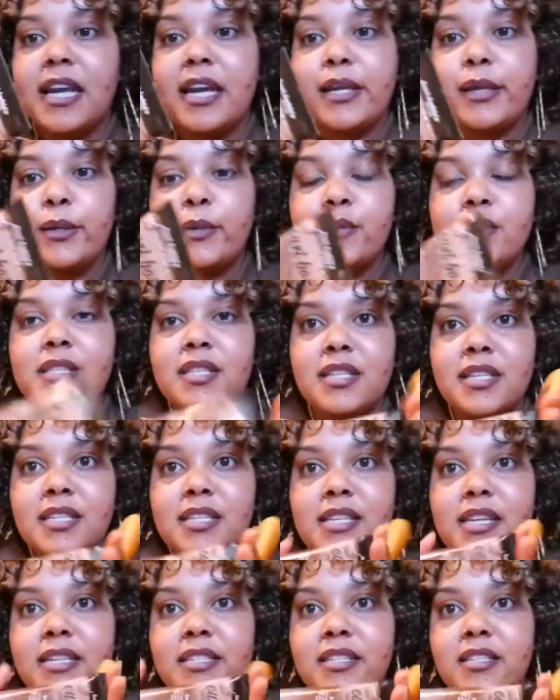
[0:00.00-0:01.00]
I use
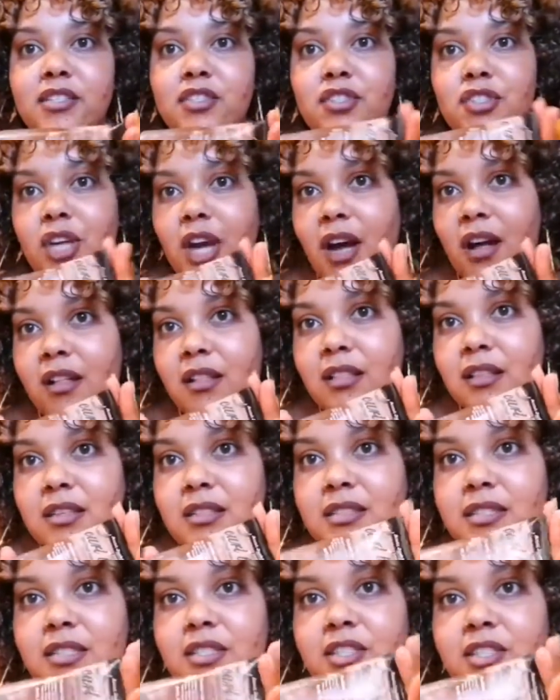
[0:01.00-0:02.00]
this as a gel.
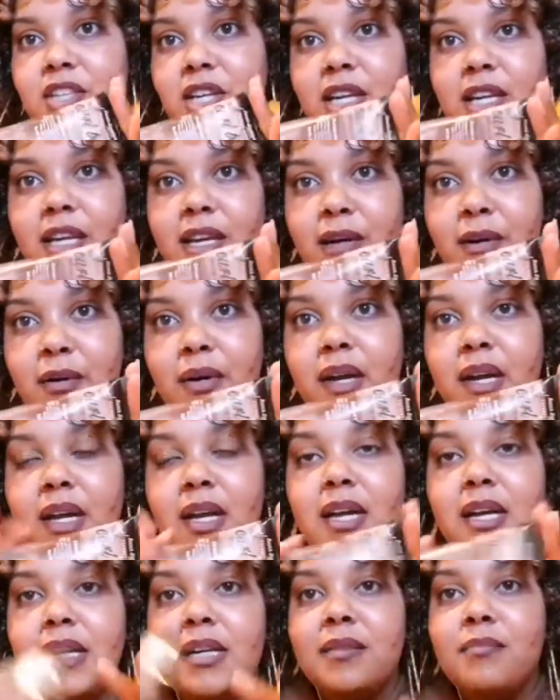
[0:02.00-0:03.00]
It's a gelo.
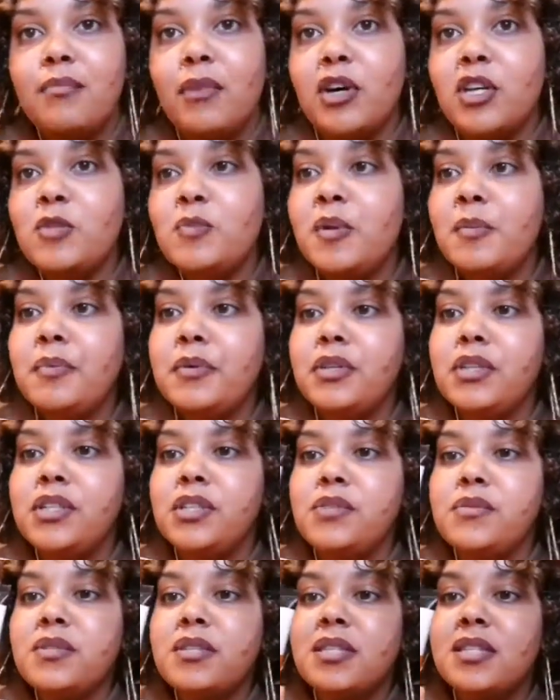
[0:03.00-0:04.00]
Most people
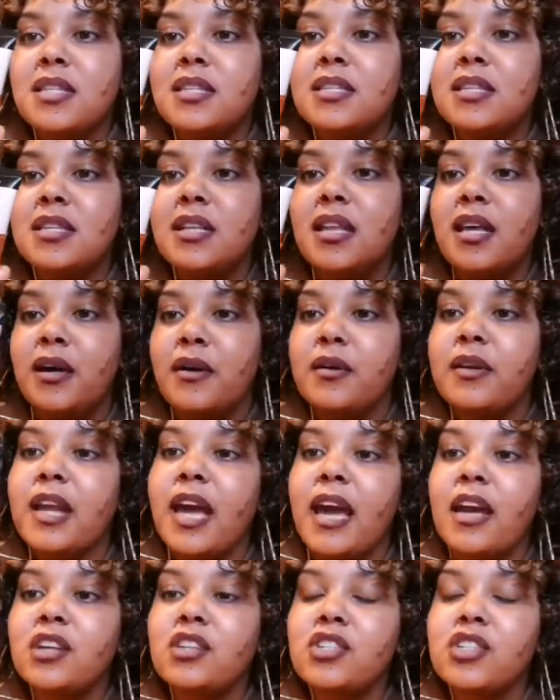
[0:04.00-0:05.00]
use this alone
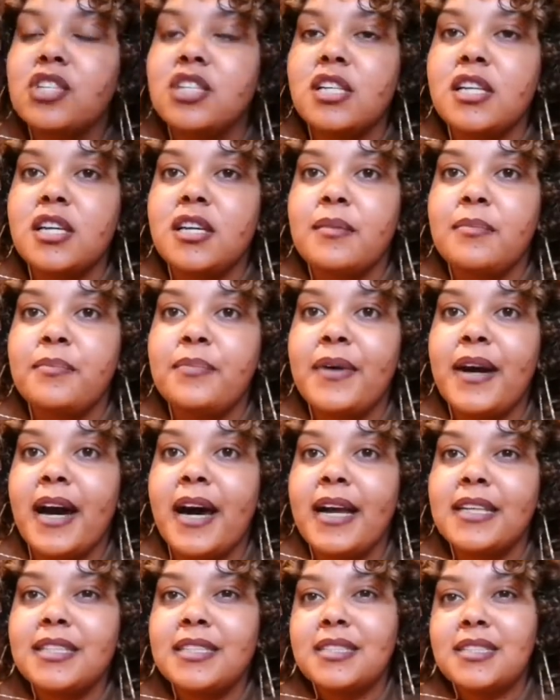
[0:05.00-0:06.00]
actually,
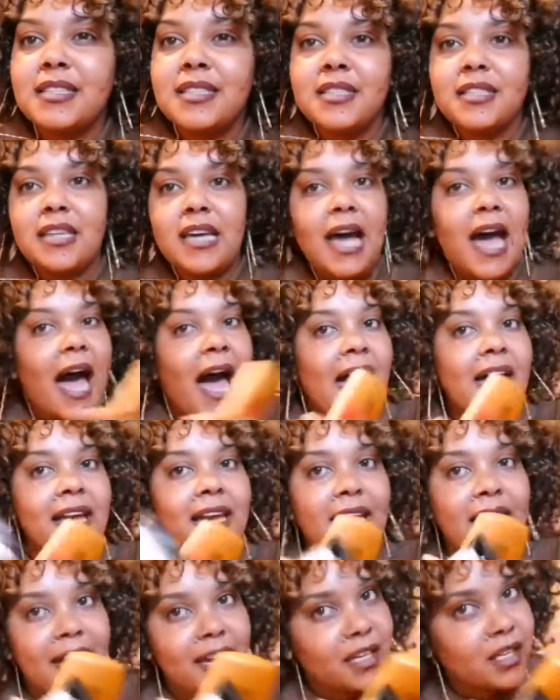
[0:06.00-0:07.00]
but I
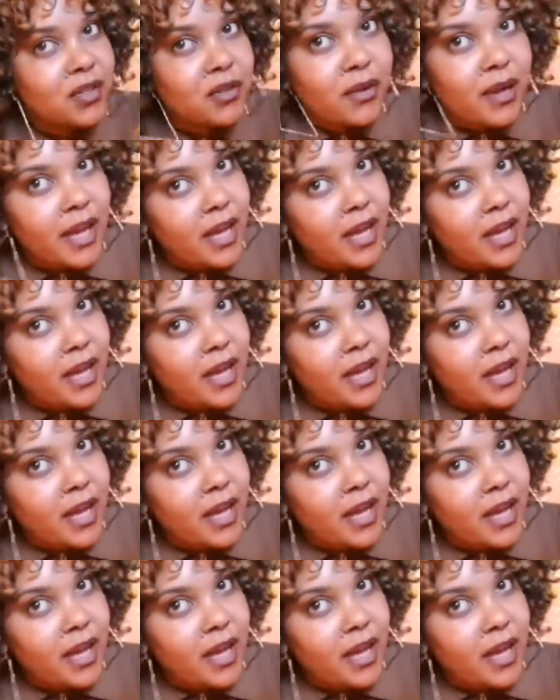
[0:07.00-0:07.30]
like to